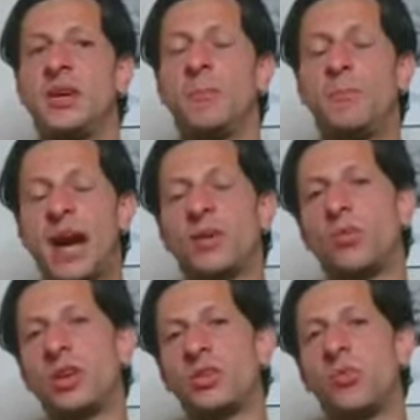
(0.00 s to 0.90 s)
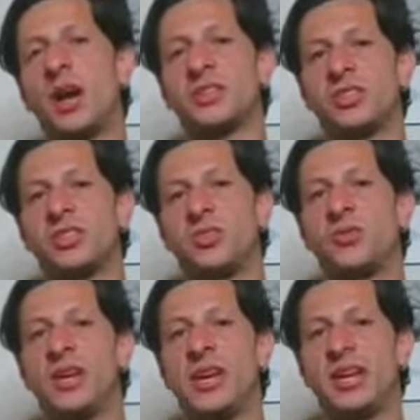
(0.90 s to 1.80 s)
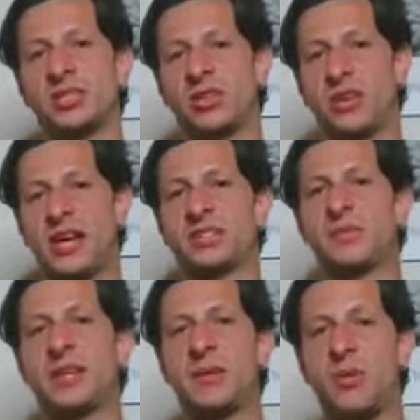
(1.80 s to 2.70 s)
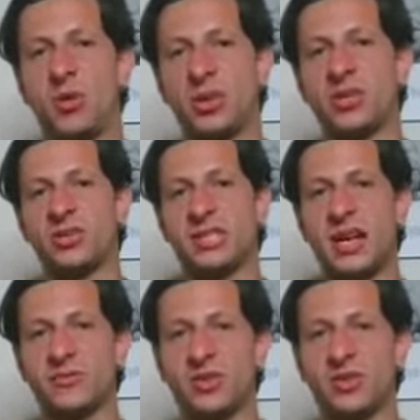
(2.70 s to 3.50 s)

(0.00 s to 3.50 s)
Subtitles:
But what you want to do is learn how to become whole in yourself,